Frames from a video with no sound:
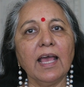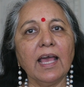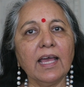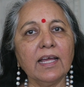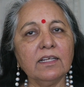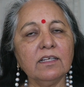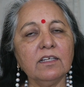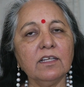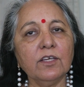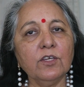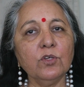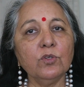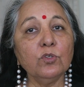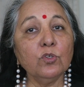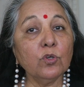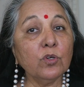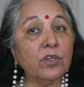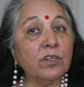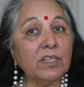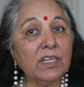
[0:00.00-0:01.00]
And you
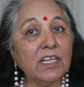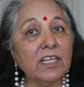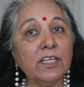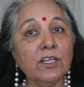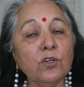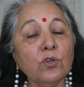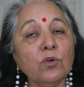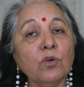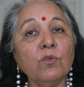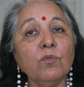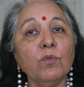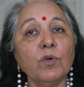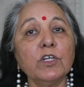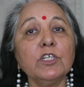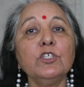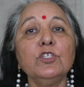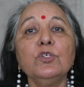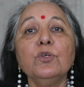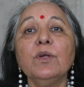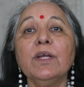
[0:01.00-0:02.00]
don't really know
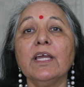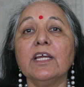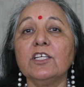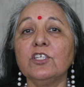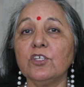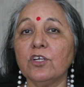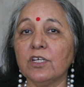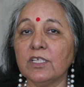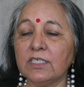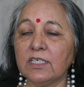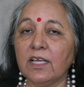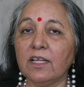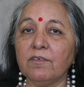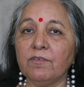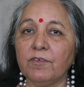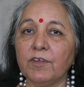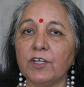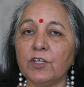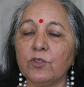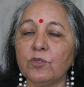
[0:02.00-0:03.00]
what you get
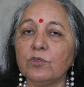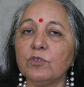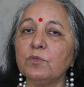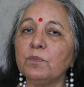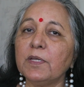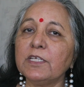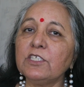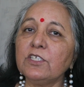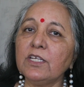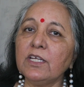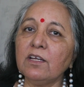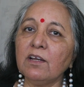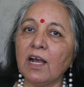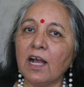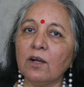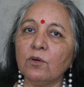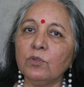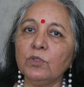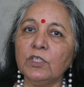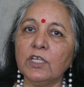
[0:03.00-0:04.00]
yourself into, especially
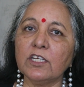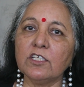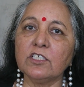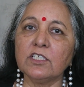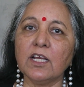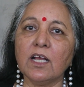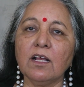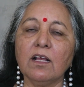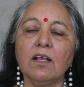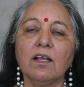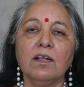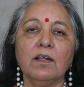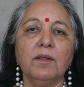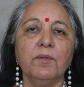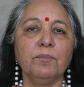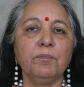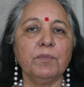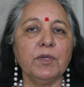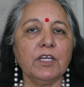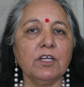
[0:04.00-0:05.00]
Rahu Dasha,
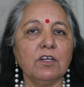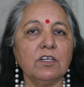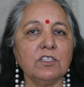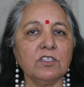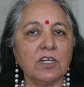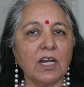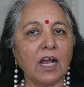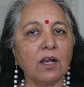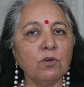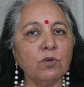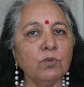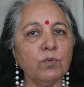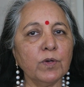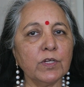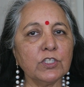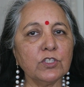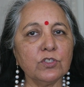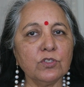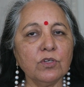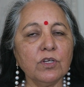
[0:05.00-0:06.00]
because Rahu
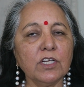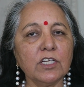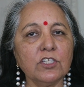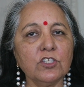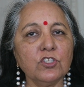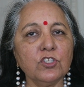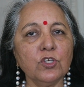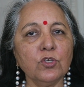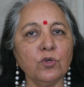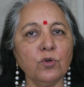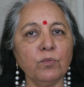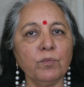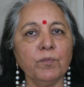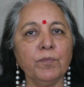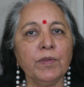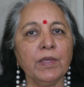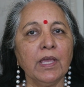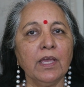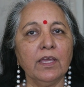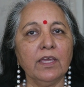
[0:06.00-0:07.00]
wants to consume.
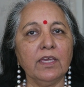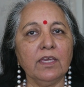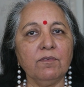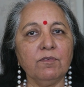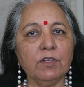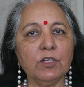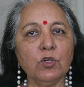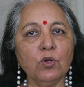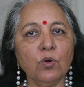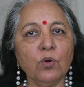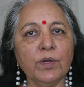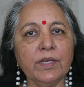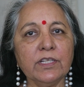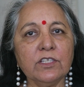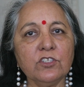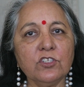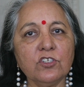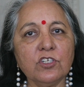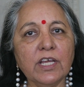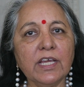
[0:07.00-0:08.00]
He will go
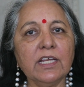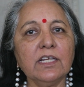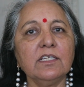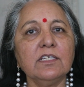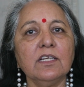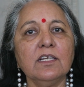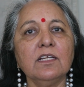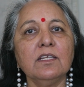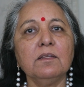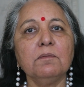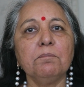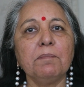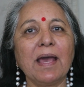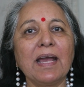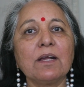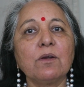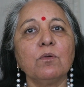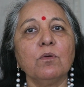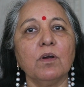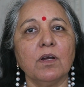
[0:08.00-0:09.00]
in straight and
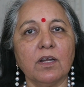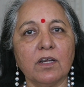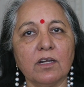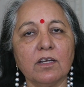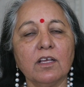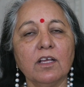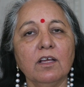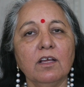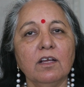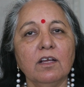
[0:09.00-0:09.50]
backward.